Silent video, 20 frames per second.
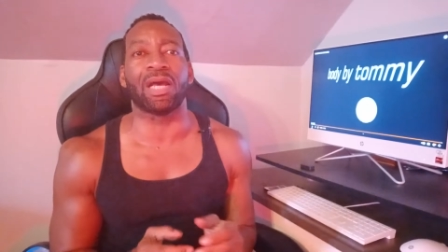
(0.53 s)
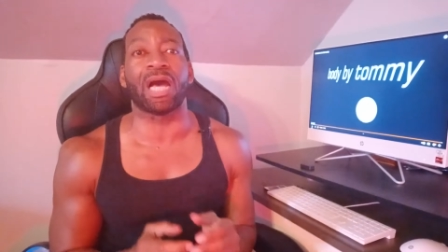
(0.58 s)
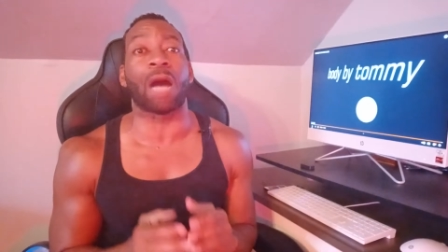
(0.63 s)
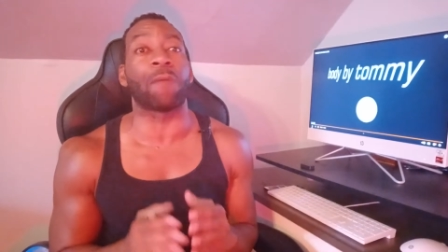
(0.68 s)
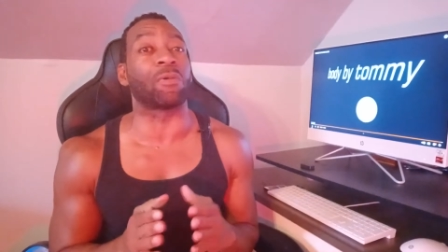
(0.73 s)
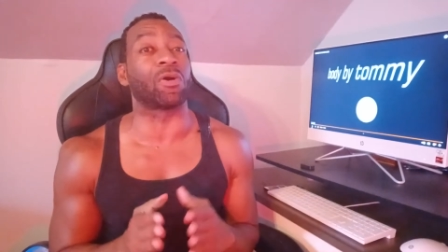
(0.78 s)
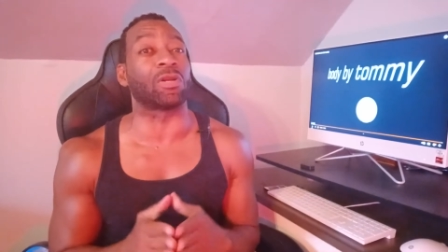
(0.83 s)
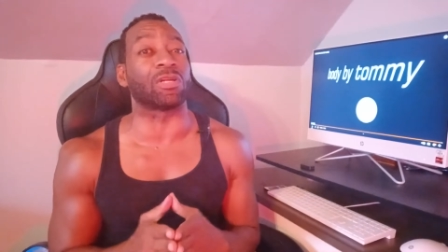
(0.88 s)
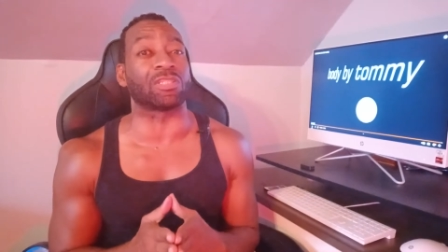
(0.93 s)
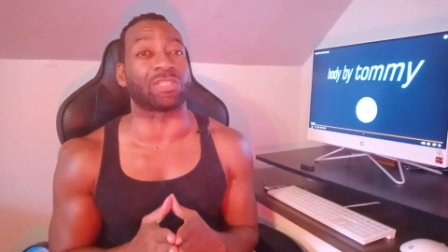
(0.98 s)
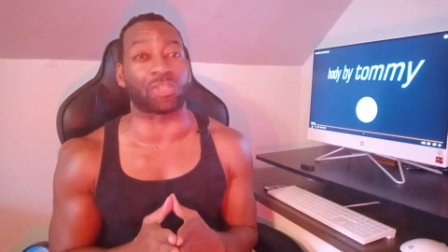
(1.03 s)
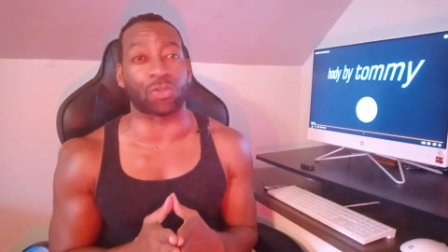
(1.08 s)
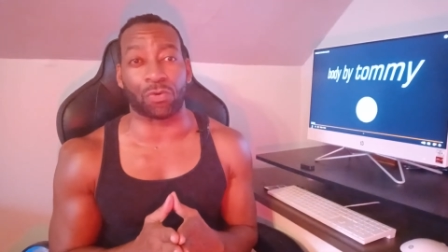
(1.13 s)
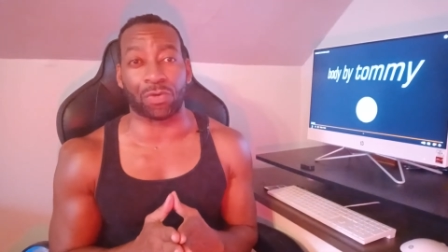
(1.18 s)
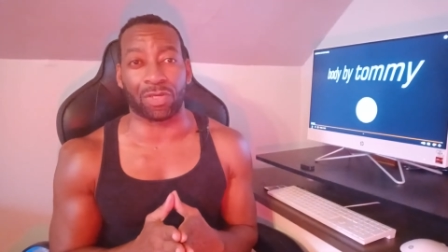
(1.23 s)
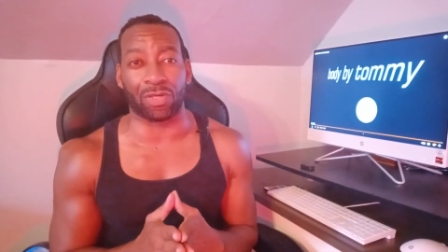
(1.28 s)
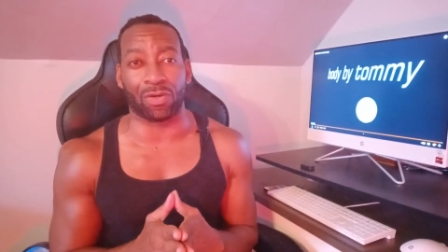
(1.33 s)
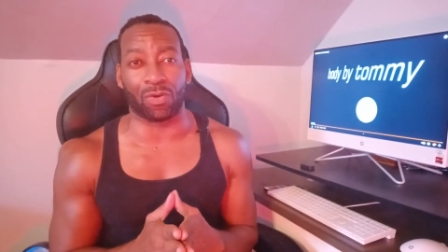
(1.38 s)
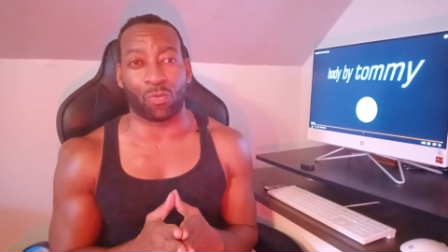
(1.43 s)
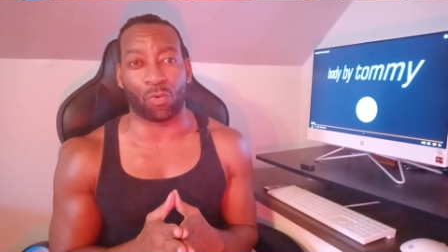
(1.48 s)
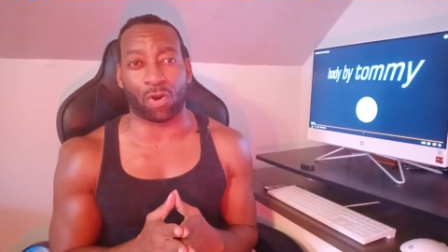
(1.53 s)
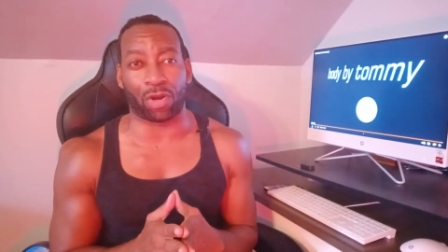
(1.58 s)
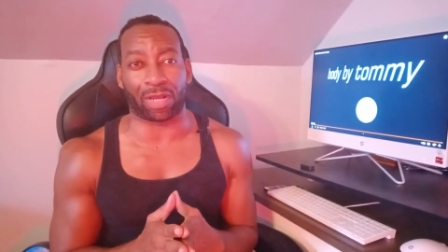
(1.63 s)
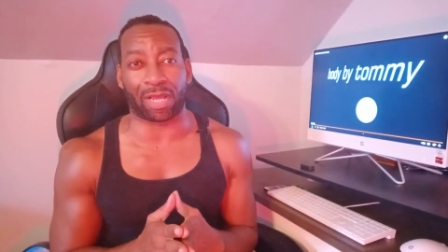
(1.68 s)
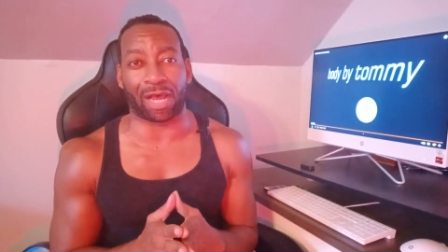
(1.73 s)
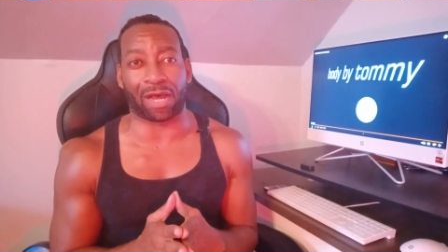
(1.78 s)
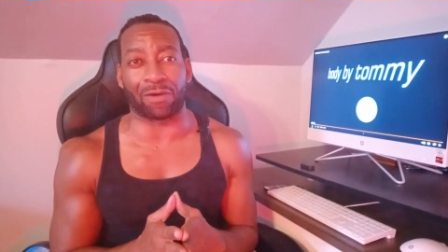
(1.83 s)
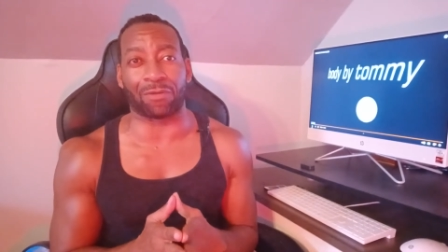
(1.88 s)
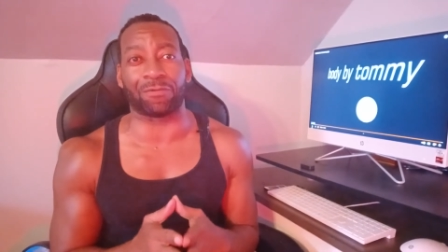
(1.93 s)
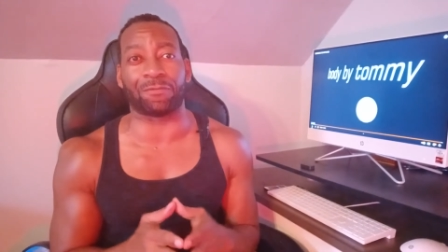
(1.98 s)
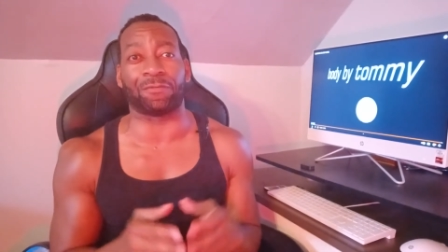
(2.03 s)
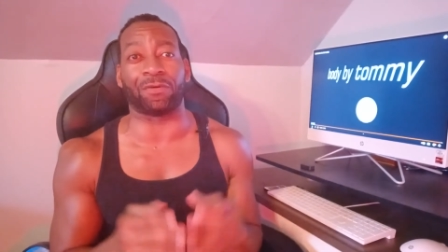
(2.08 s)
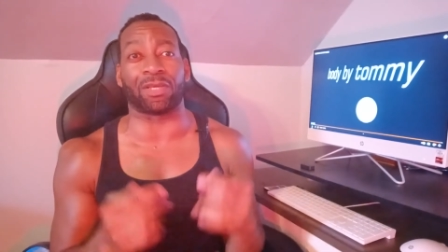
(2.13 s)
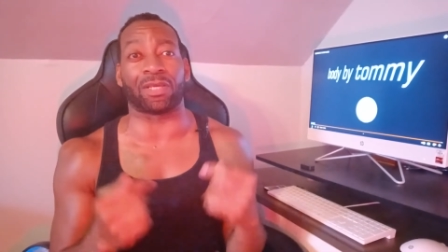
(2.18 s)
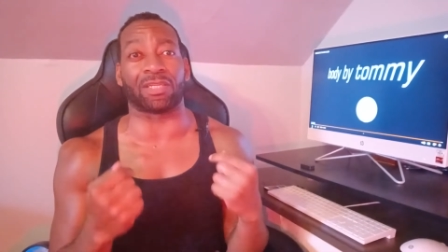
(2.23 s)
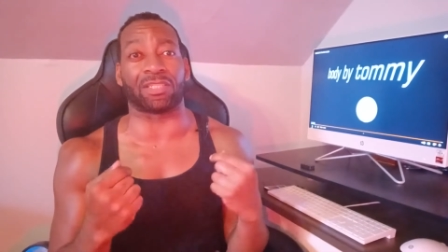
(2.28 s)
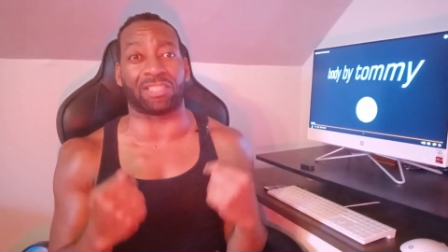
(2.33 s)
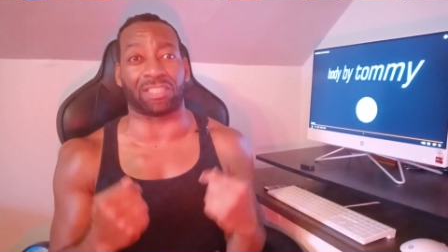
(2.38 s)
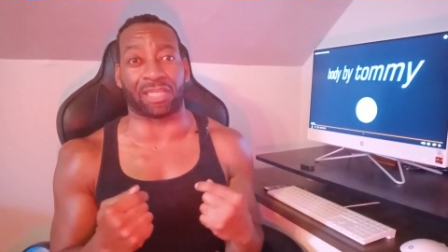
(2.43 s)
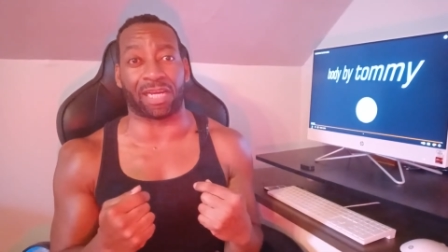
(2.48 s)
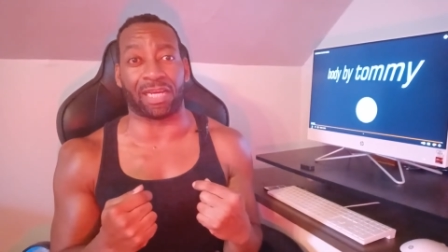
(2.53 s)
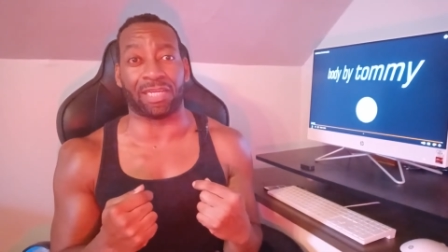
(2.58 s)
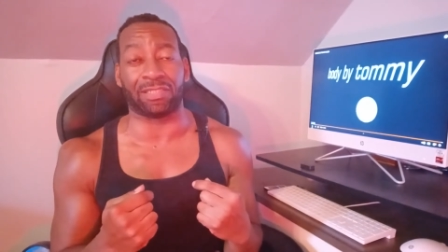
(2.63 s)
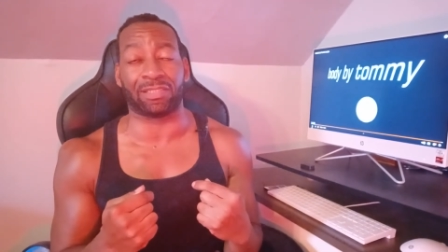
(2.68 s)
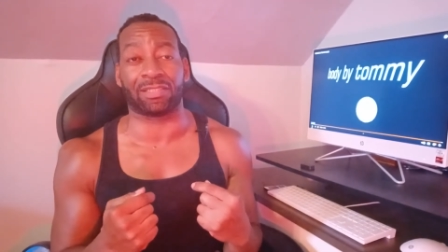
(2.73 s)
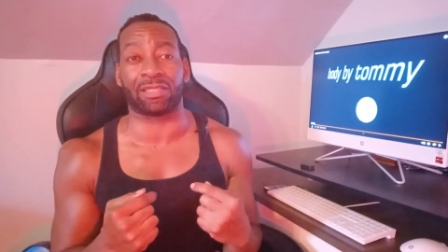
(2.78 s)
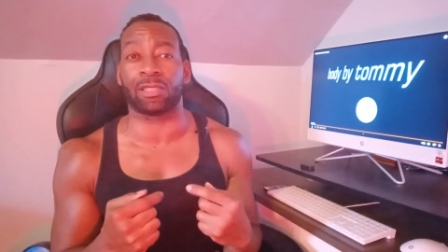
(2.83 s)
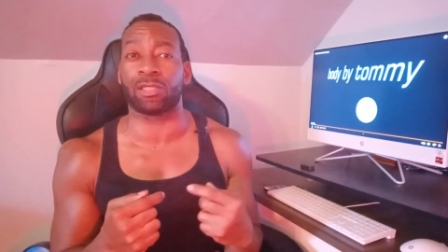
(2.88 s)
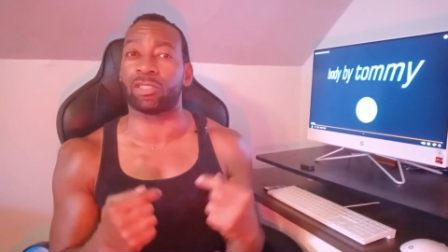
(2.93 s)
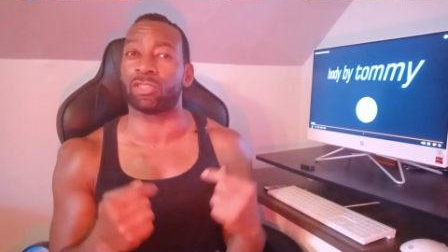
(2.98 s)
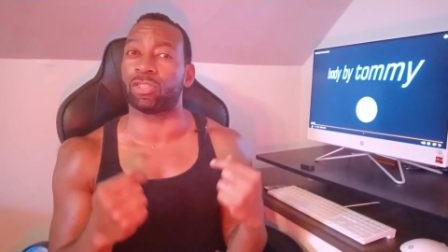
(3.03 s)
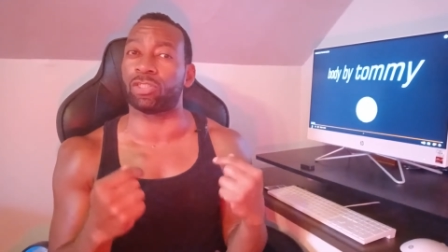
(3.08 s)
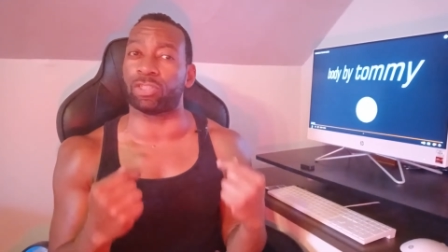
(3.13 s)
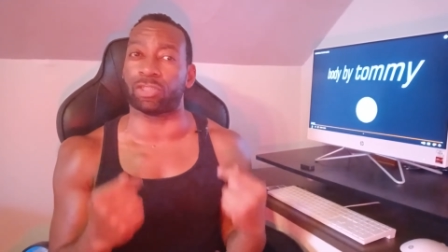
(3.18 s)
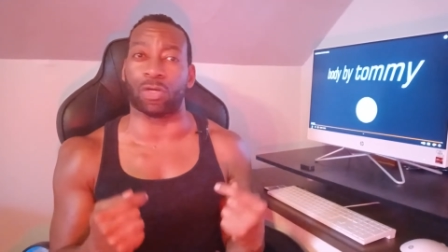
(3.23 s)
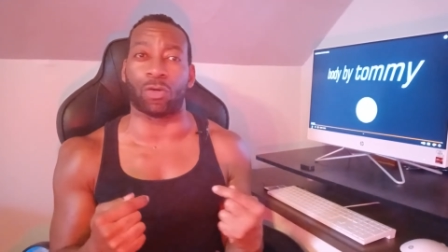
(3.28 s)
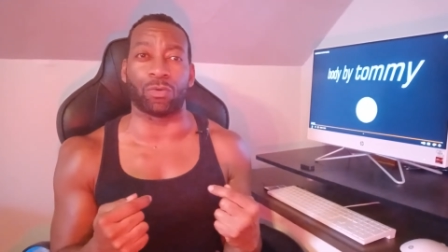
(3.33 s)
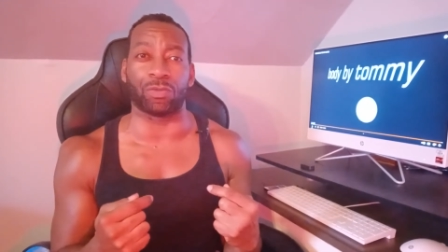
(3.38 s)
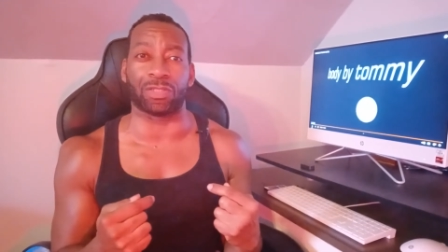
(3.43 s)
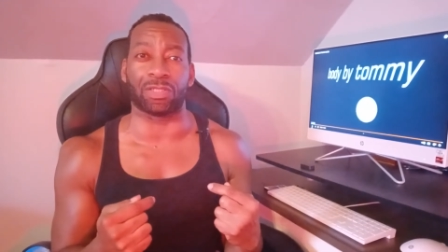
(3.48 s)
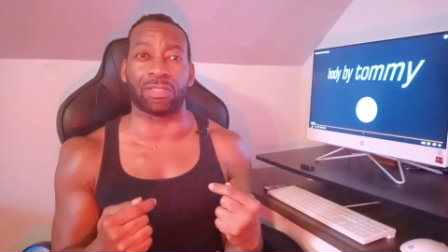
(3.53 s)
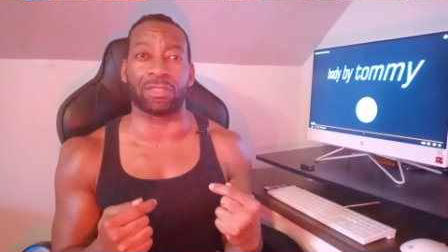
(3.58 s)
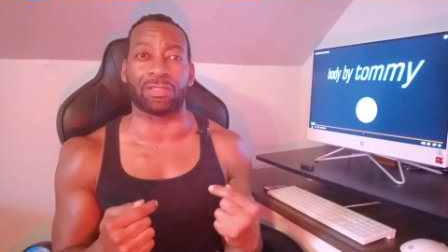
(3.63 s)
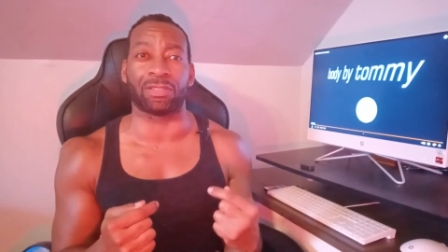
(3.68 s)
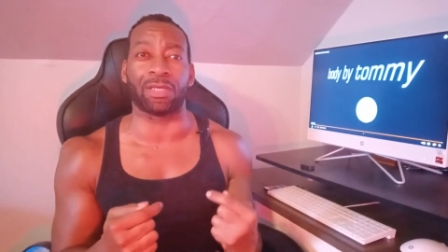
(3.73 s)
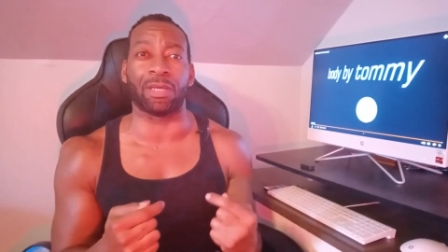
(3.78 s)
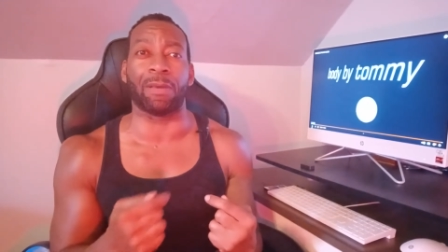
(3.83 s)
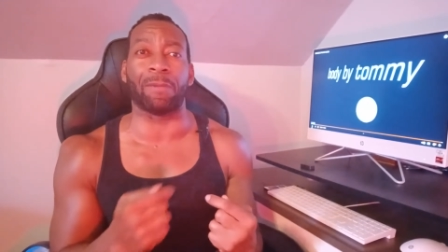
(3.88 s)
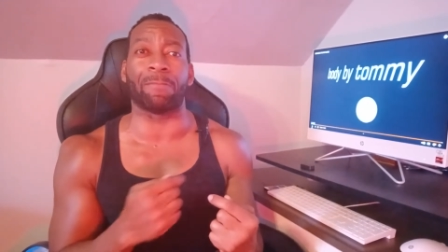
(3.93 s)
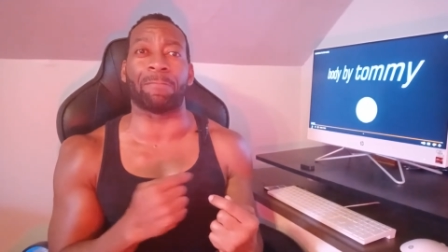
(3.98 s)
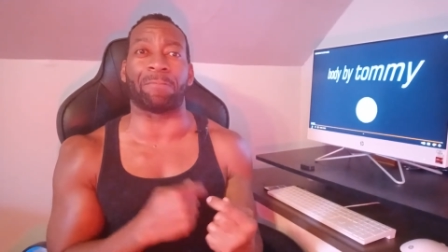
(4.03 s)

I'm going to show you a workout for your chest, shoulders,